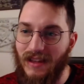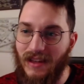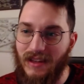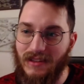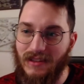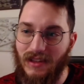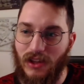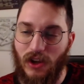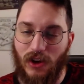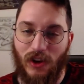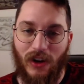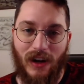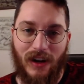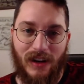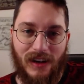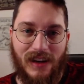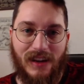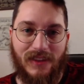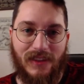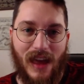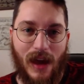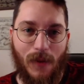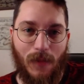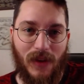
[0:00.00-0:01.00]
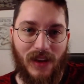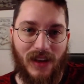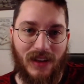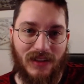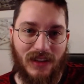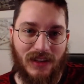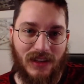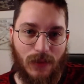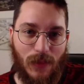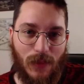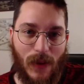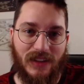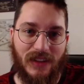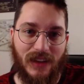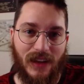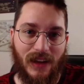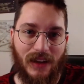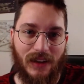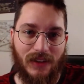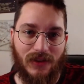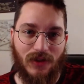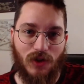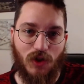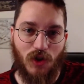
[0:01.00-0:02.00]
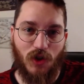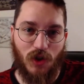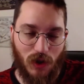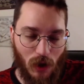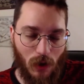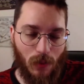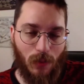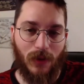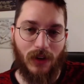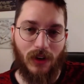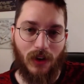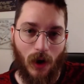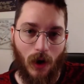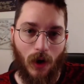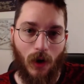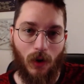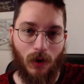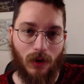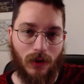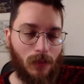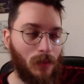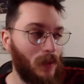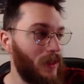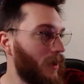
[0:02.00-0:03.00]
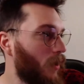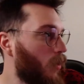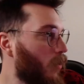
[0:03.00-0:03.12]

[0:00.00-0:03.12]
that you're gonna need that because it's about to get stupid cold. I'm like,